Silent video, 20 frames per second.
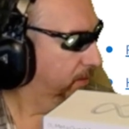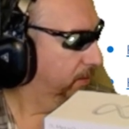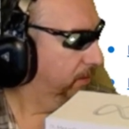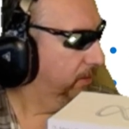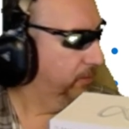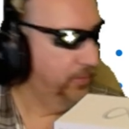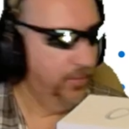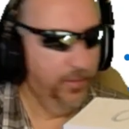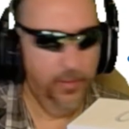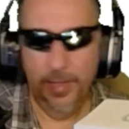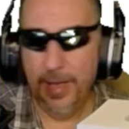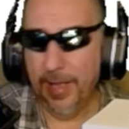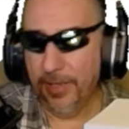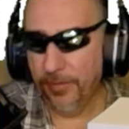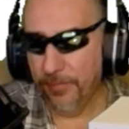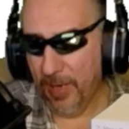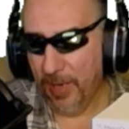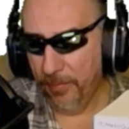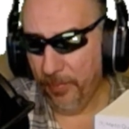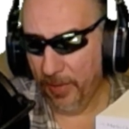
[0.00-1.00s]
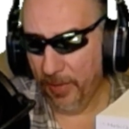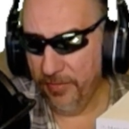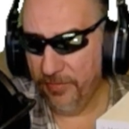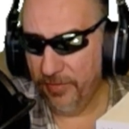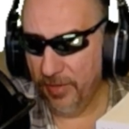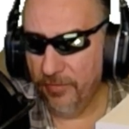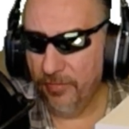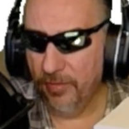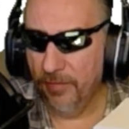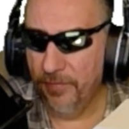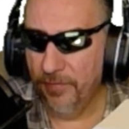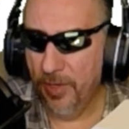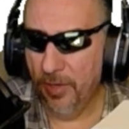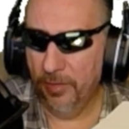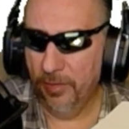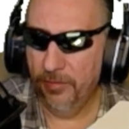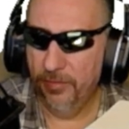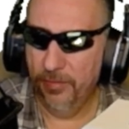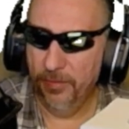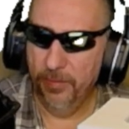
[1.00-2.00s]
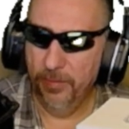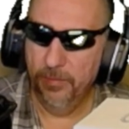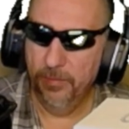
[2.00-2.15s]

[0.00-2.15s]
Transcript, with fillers: to connect my PlayStation VR 2